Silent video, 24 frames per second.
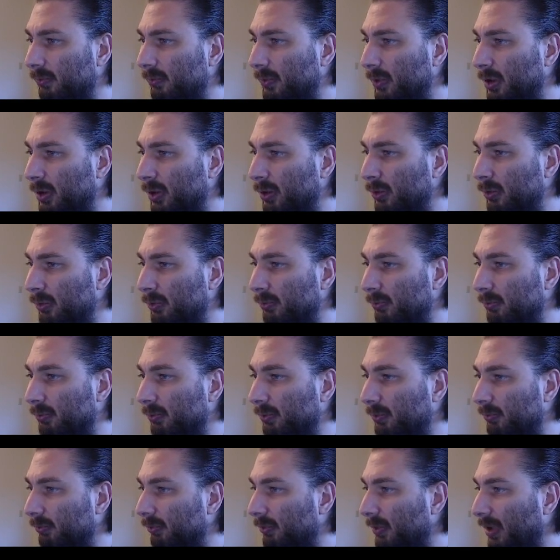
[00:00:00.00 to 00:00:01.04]
Oh,
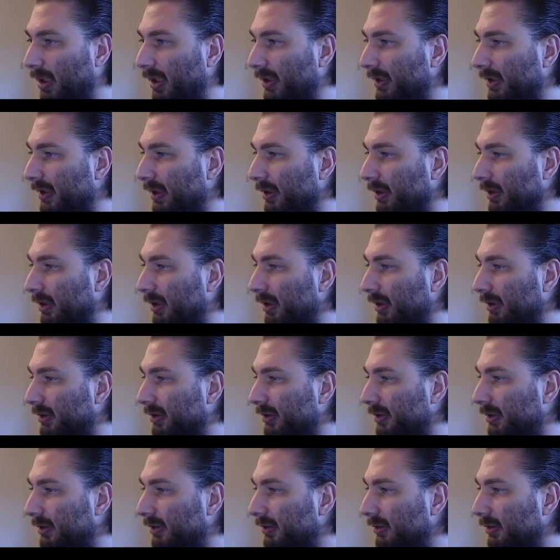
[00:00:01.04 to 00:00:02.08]
I think I got
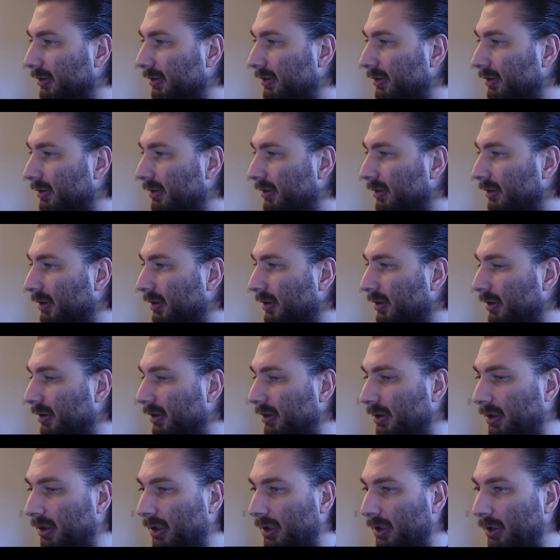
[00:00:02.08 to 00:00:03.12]

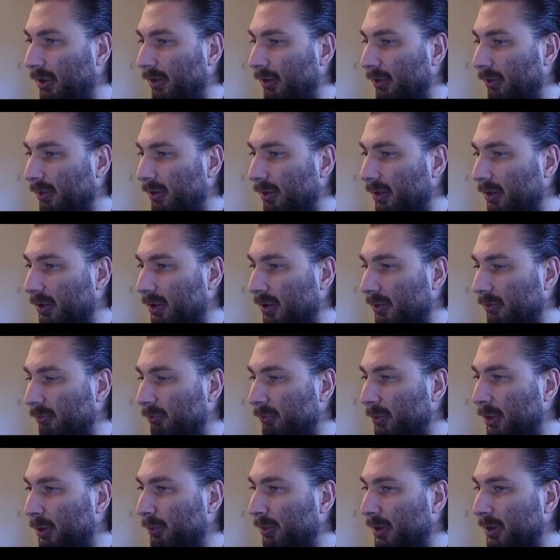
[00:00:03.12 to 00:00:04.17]
our
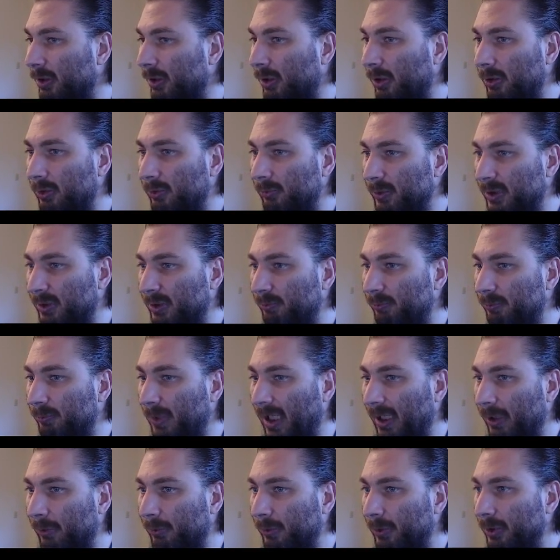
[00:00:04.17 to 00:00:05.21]
row and columns
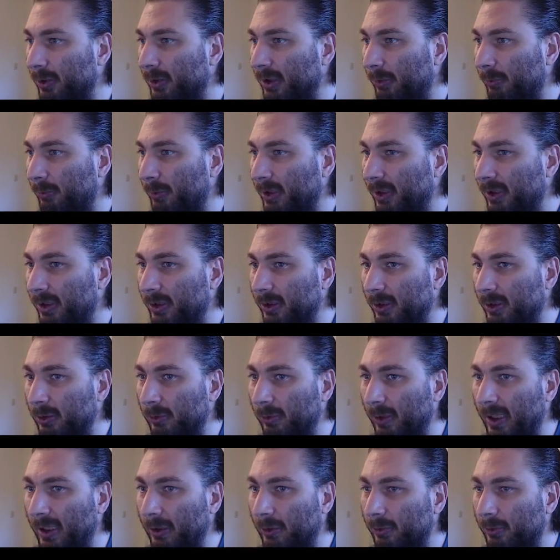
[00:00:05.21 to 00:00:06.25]
backwards. I wanted to go
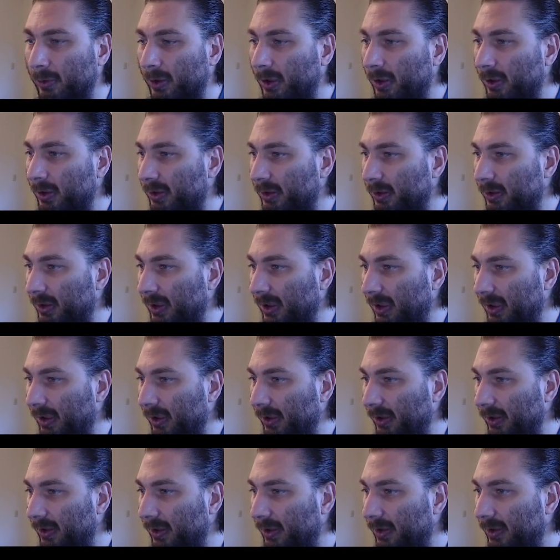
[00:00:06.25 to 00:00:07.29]
8 across
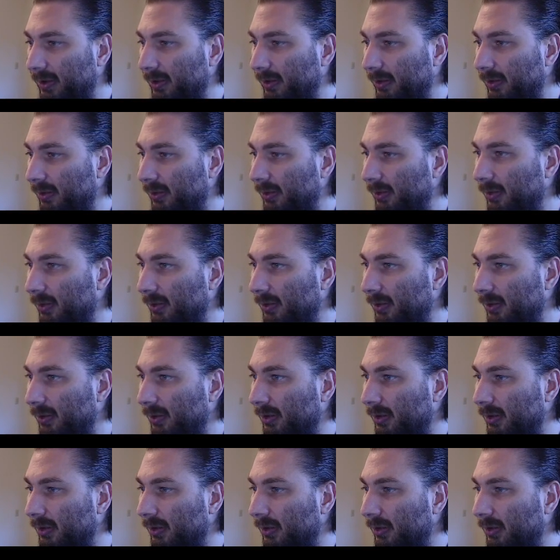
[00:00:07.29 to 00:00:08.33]
and,
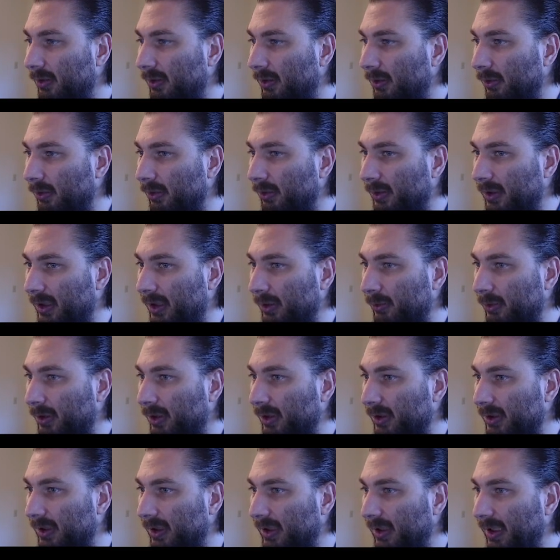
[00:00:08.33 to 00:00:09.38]
or 10
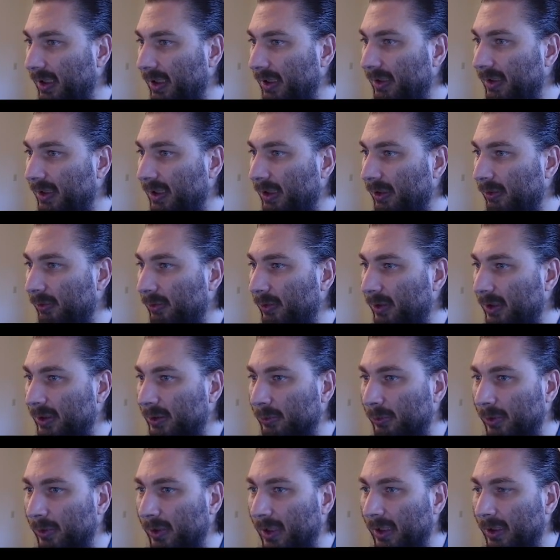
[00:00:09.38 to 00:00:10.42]
across and 8 down. It's
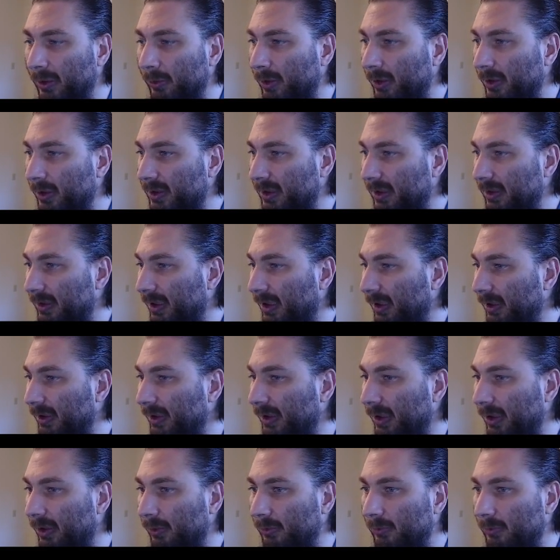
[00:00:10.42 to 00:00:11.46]
going 8 across and 10
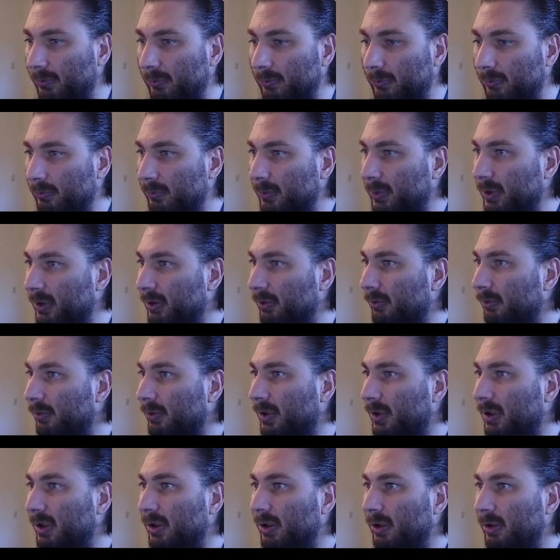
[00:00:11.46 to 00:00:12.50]
down.
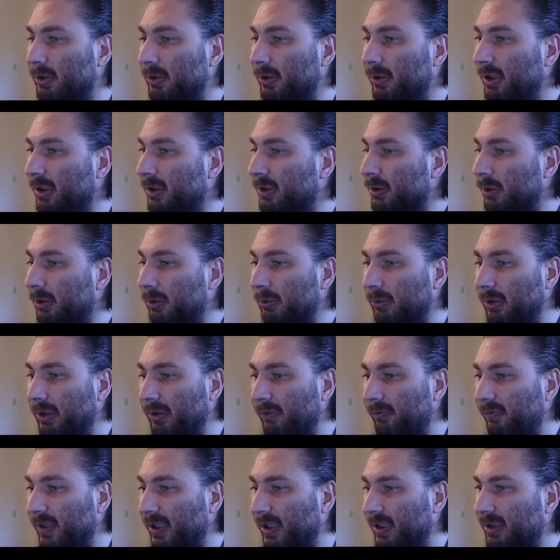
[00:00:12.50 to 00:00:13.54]
So let's go and
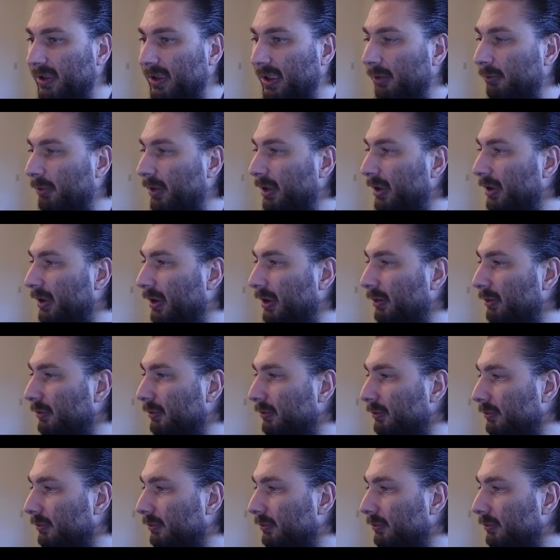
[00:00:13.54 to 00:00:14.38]
fix that right now.